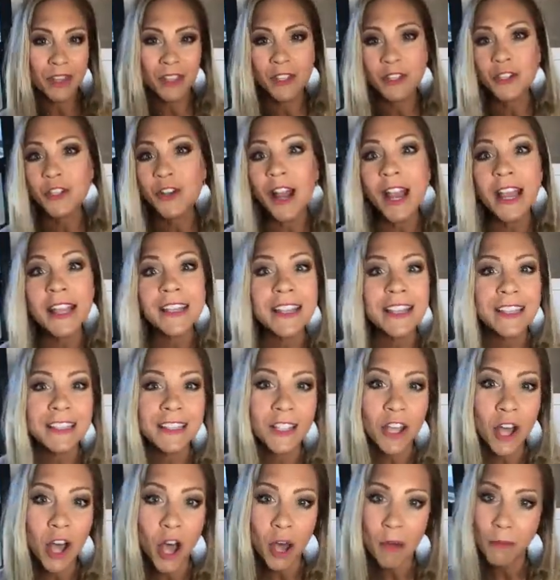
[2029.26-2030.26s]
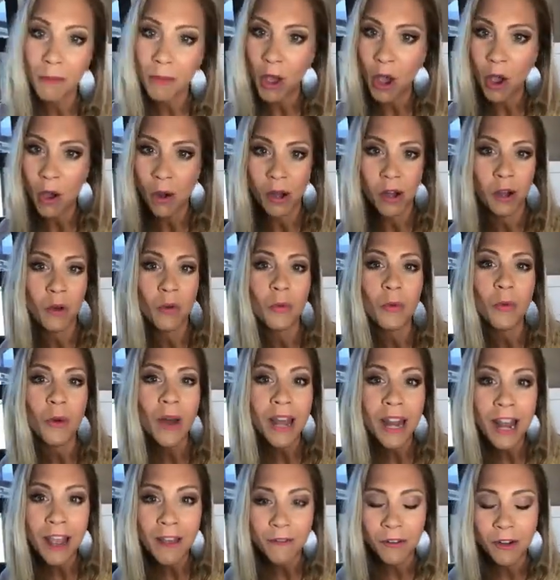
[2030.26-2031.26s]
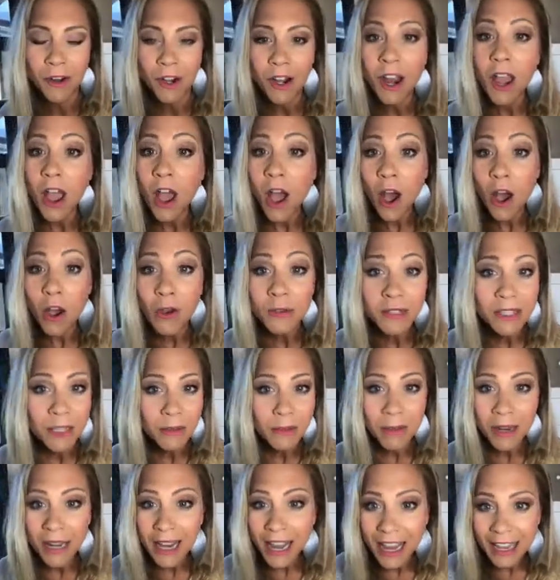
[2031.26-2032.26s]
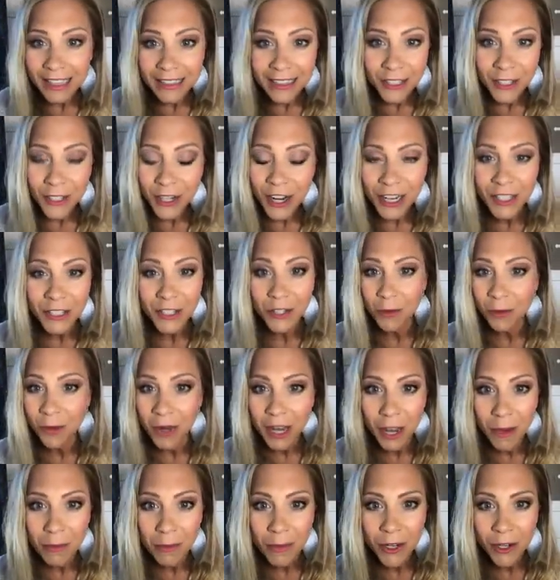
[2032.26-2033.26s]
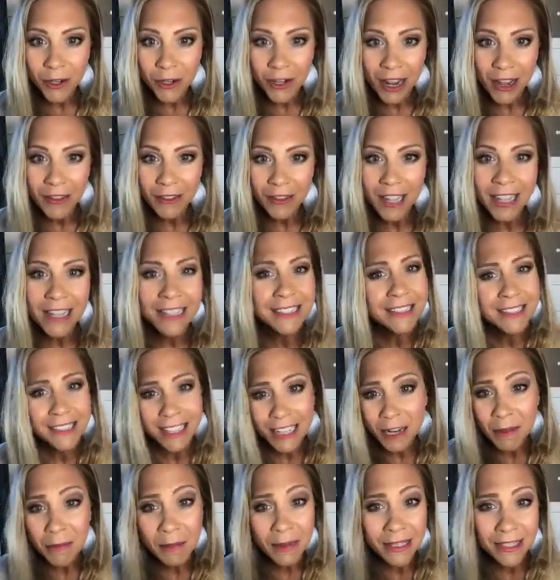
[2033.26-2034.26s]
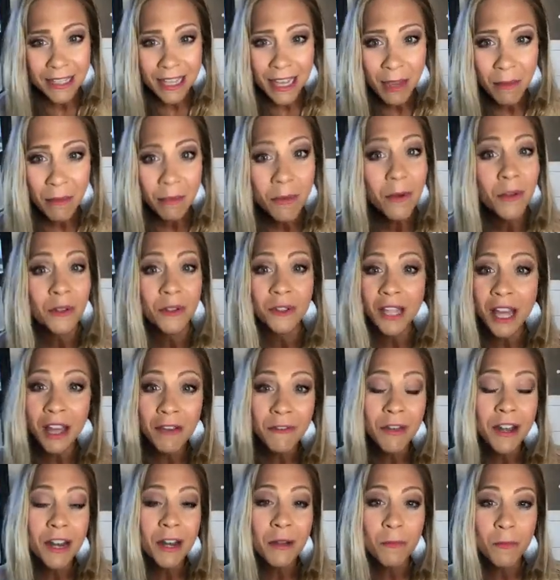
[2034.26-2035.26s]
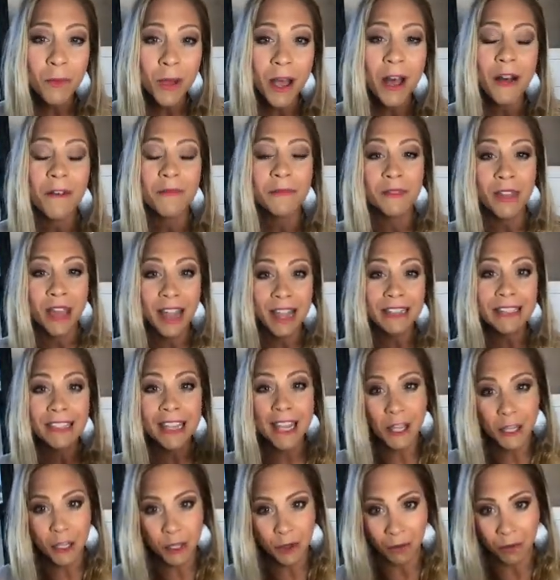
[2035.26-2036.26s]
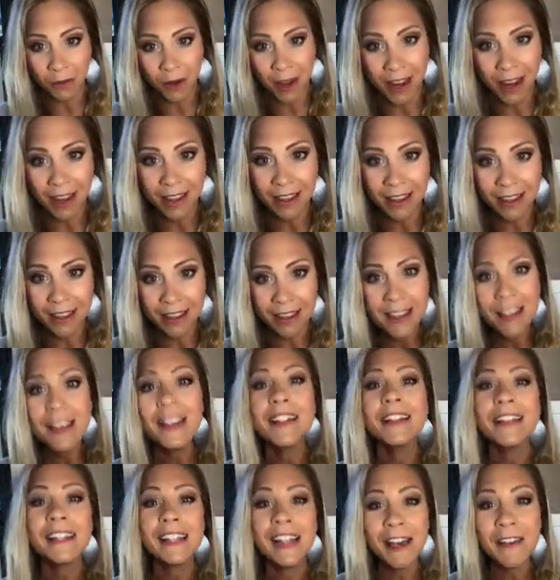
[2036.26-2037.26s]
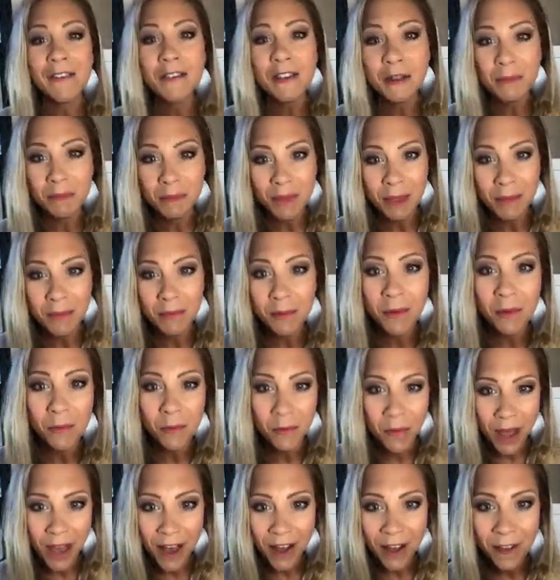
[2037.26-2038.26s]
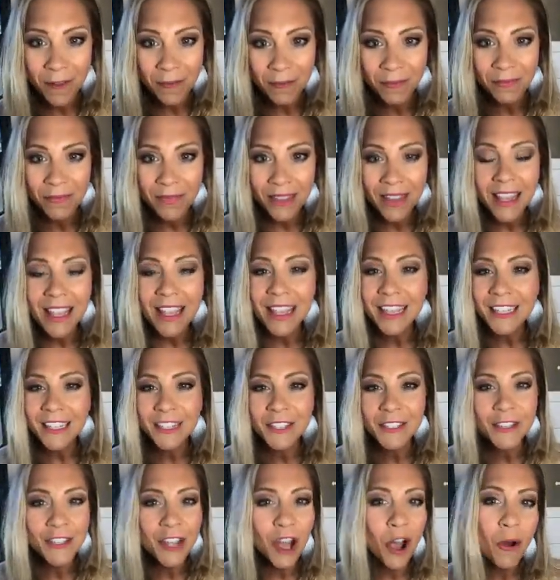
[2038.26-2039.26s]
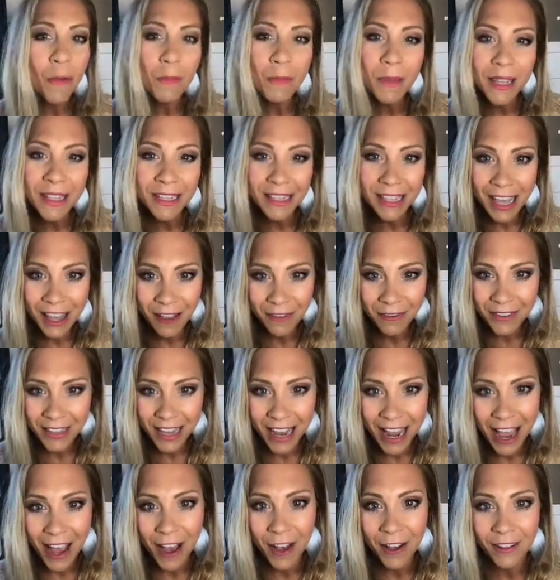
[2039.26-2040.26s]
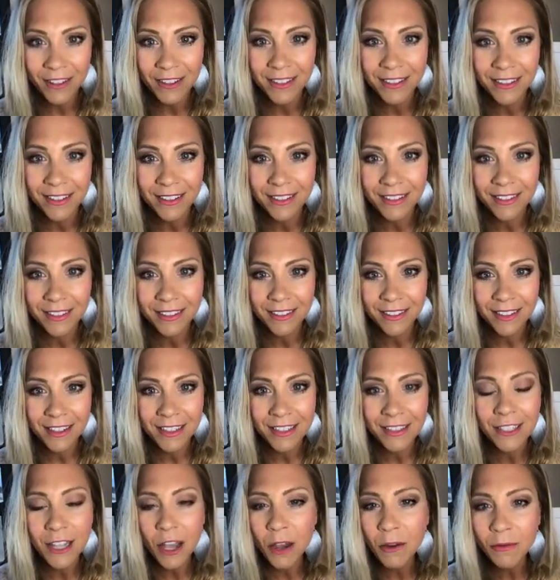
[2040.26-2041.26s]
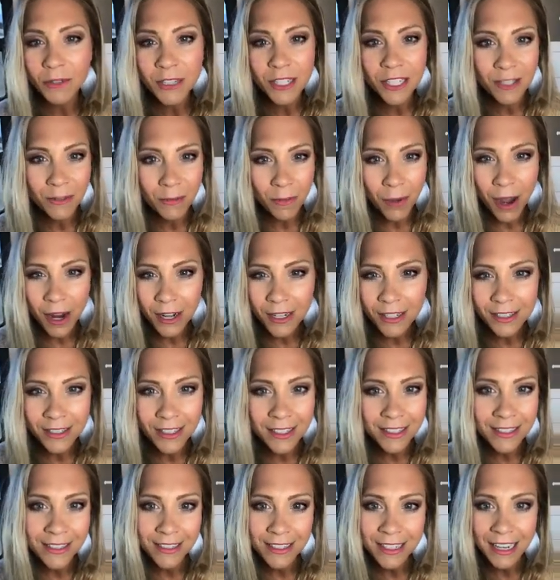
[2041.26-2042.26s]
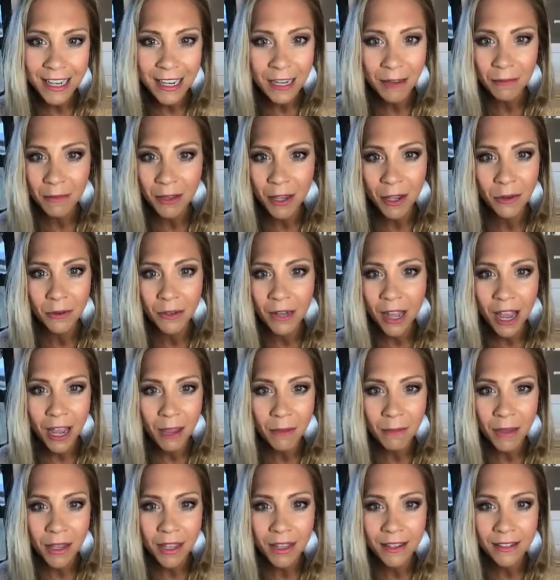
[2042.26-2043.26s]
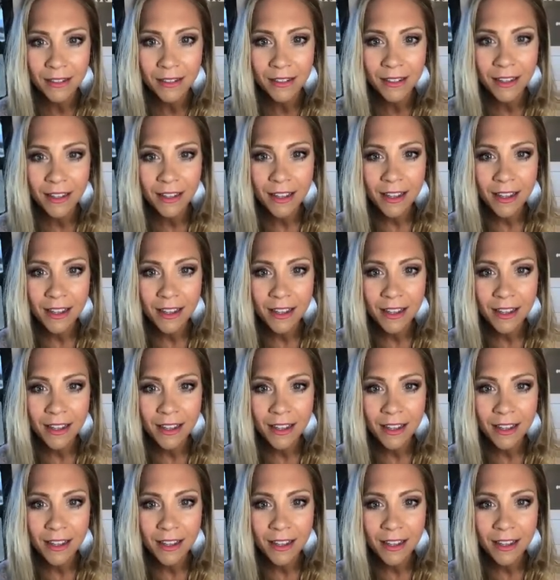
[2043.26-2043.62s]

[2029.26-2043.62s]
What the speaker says: tried this combo or whatever. Oh, somebody hasn't tried Joyome in your downline? Send them a sample. Love on them well. That's how you rank. Loving people well. Don't be left out. Don't just watch this team go diamond.